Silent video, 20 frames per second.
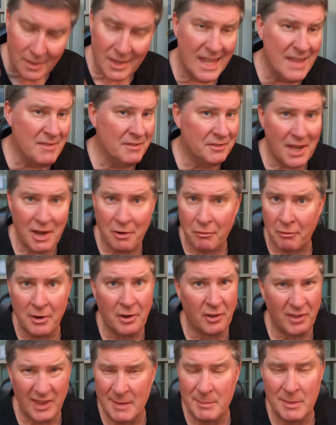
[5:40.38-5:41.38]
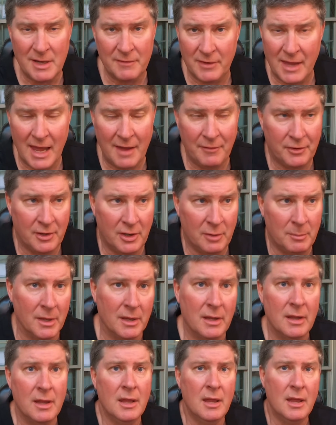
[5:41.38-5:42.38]
Even take real lemon if you have to.
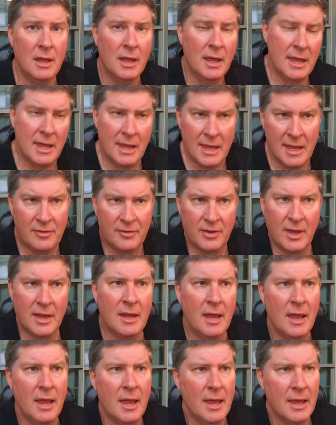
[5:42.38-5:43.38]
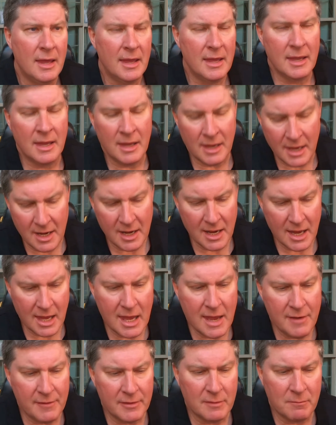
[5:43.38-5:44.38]
But he said, he
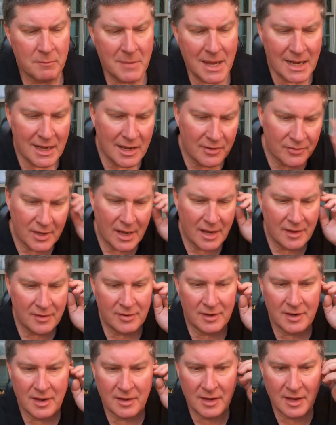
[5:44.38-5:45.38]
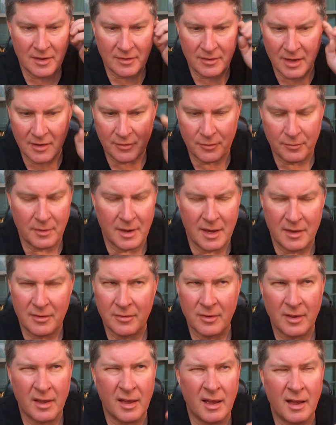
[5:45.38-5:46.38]
even admitted, he said
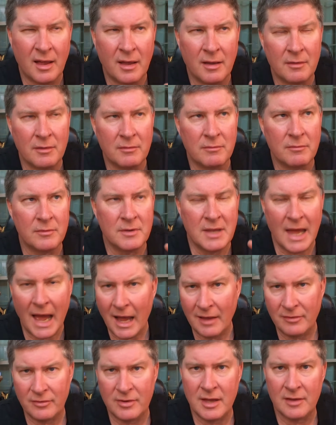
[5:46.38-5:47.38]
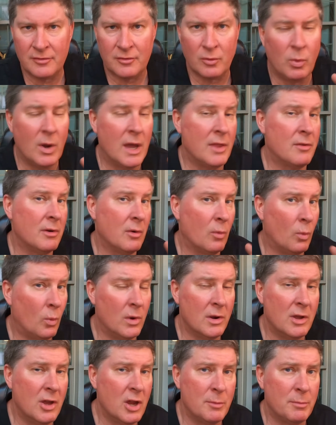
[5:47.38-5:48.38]
it's dicey as to whether it
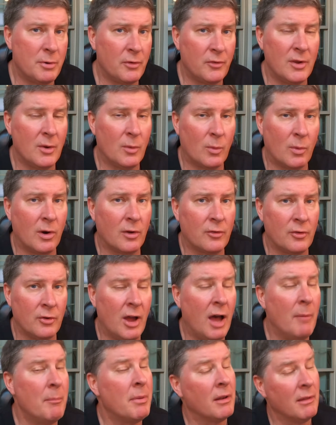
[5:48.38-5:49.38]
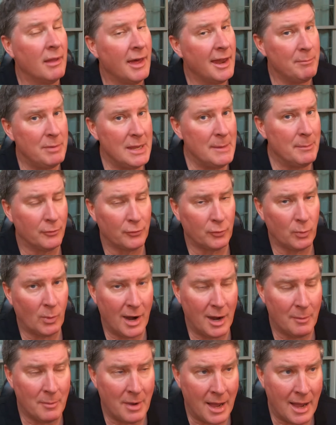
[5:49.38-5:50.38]
100% works or not, but a lot of people
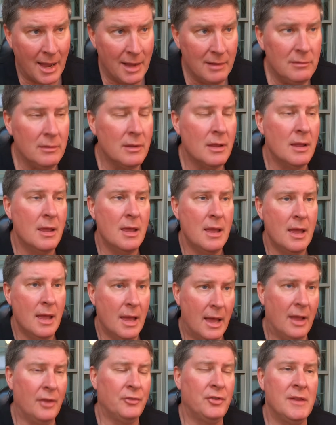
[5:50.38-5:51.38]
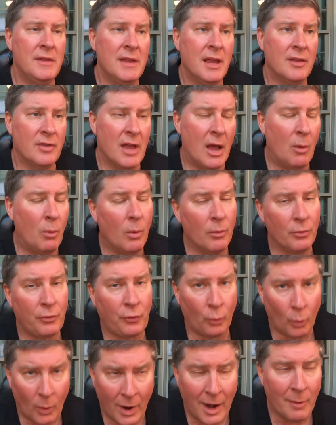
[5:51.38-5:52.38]
swear by it. I'll say this, I won't
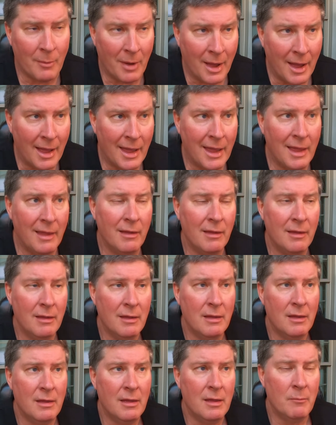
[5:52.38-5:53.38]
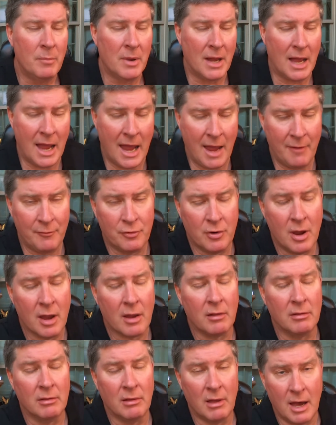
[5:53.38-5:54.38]
swear by it, but I have drunk
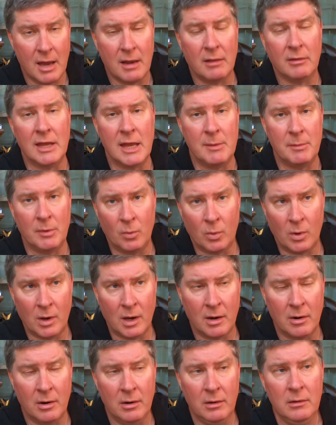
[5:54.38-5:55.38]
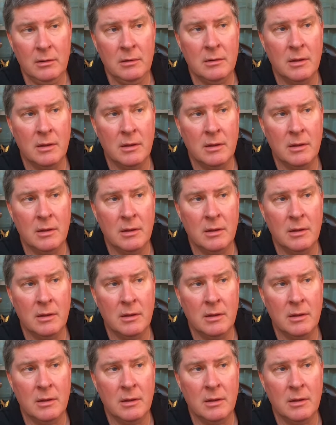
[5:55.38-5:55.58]
a lot of lemon water